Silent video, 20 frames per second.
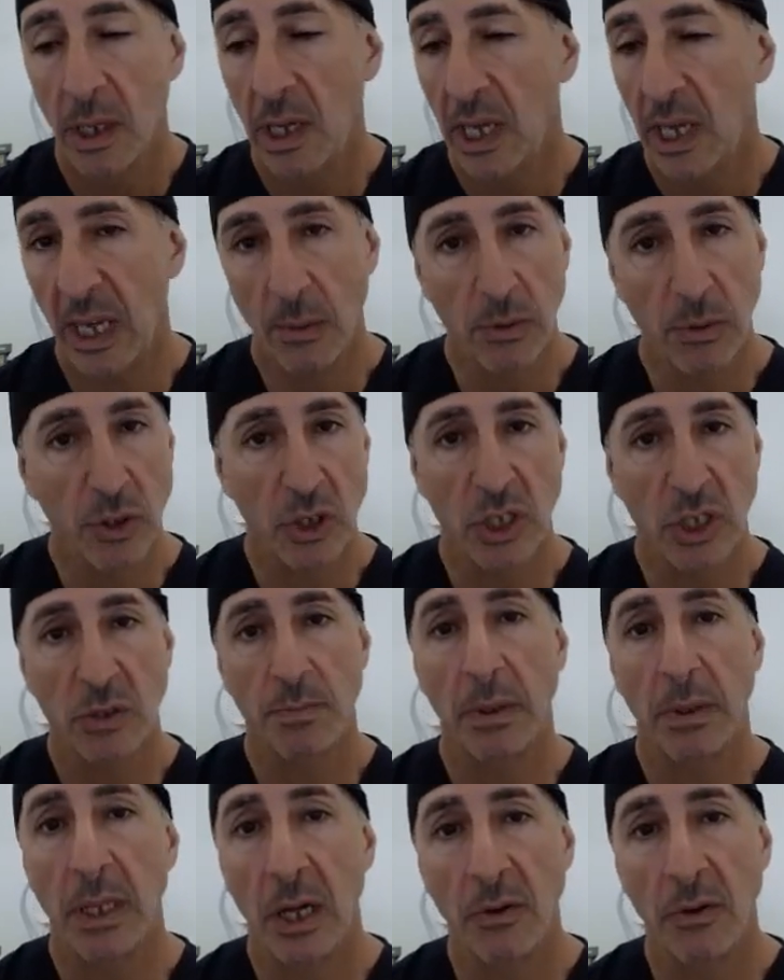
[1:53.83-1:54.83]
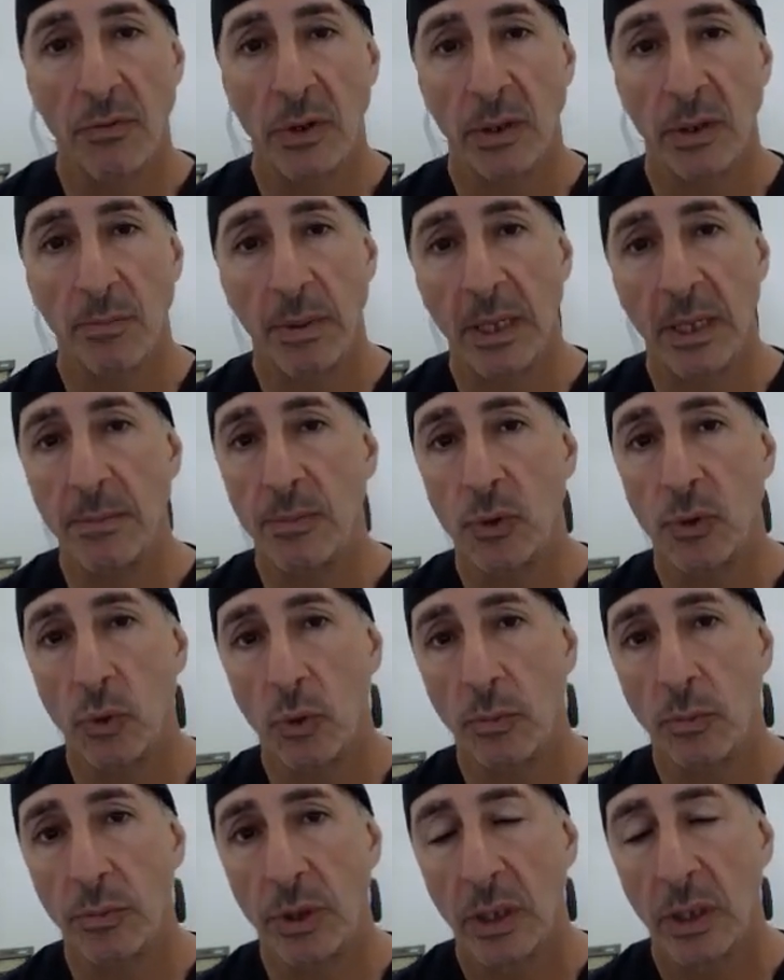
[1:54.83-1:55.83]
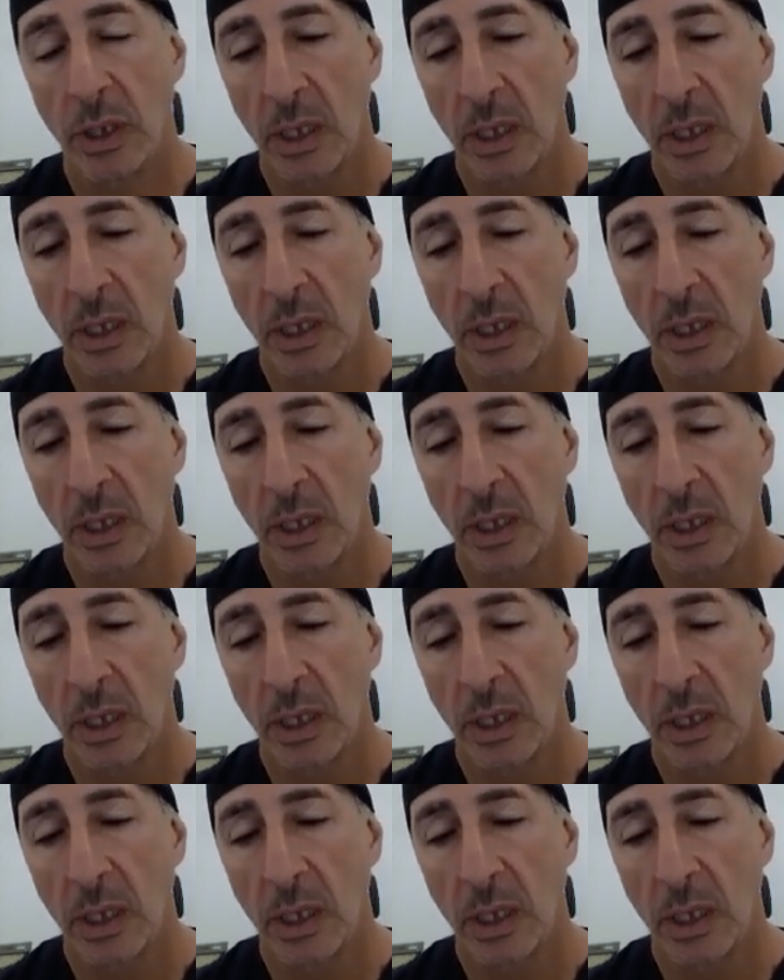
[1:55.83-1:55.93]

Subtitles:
It would just spill over and be absorbed.